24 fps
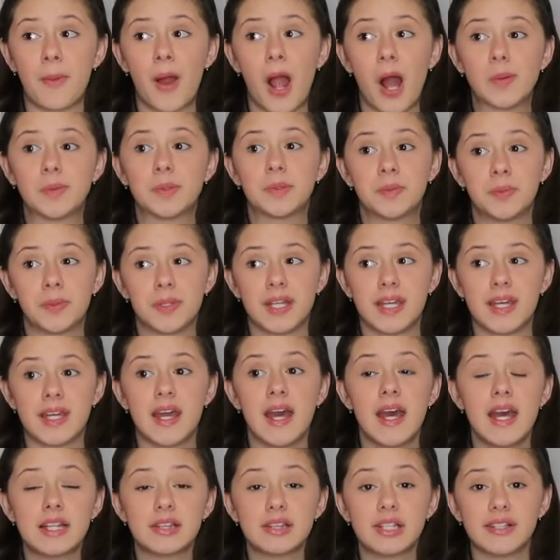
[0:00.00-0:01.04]

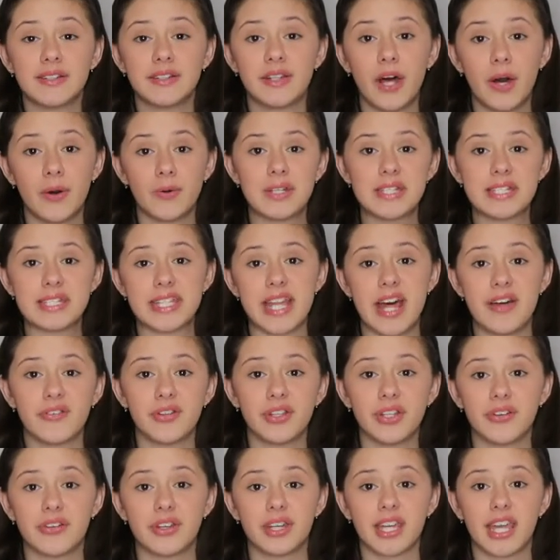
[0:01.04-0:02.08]
probably the lowest
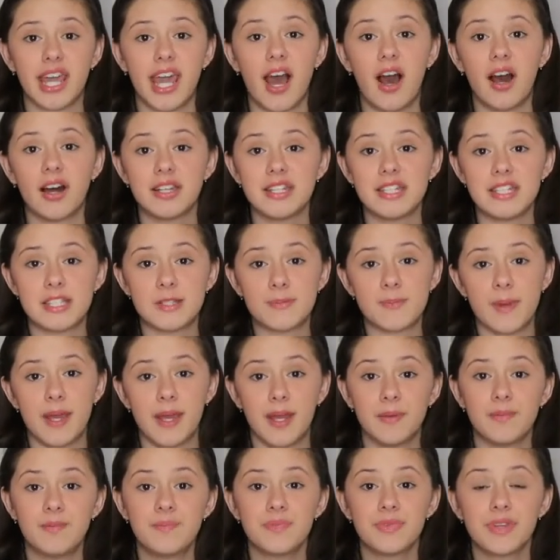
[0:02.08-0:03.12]
level you can get on a
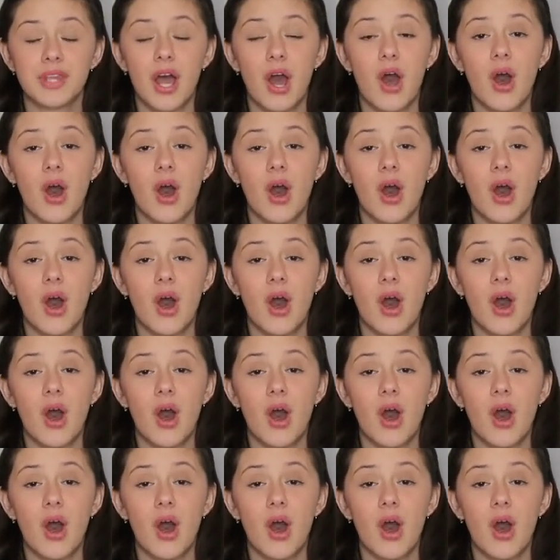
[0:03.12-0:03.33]
spin.